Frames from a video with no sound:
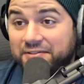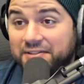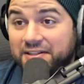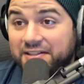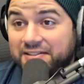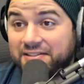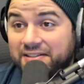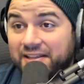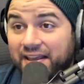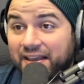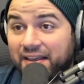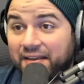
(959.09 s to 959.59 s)
He
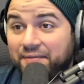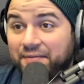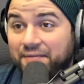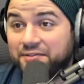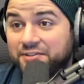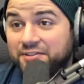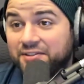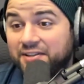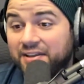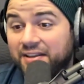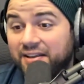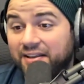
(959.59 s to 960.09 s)

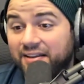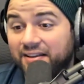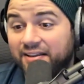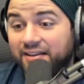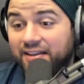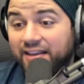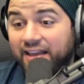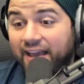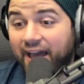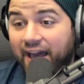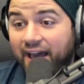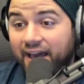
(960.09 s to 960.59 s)
saves
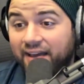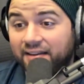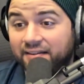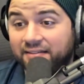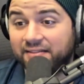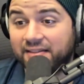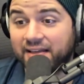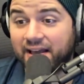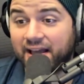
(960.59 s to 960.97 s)
Cad, the